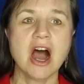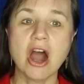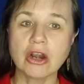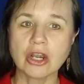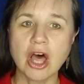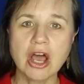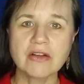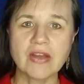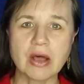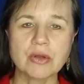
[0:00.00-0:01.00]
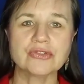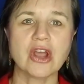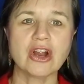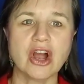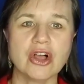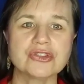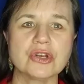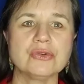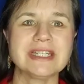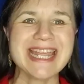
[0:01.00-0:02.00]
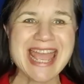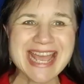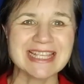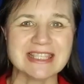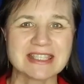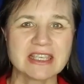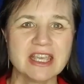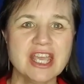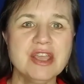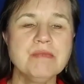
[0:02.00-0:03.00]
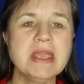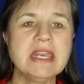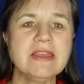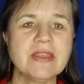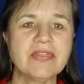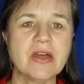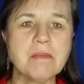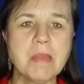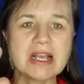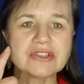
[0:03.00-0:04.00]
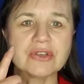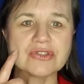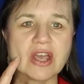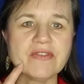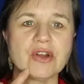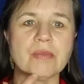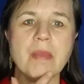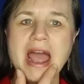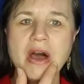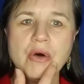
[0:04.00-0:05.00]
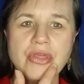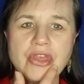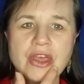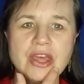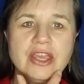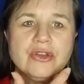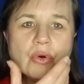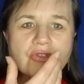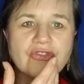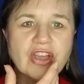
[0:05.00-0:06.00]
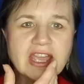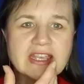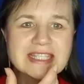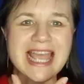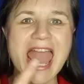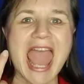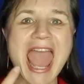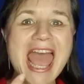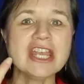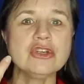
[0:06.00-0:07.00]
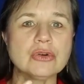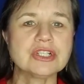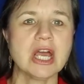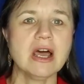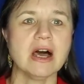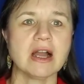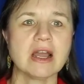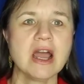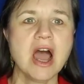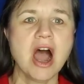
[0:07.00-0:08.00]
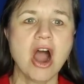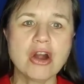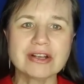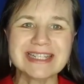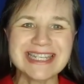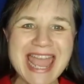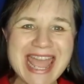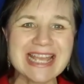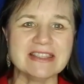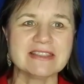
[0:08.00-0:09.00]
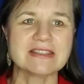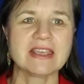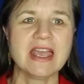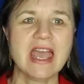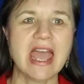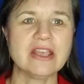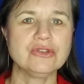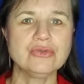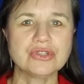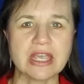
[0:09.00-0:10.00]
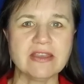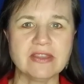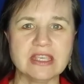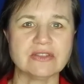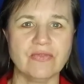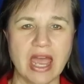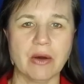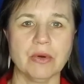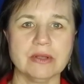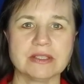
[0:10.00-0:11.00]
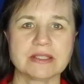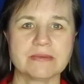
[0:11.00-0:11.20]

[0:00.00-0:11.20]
Our long vowels are also tense, meaning that the muscles of your mouth, your face, and your tongue are tense as you say these vowels.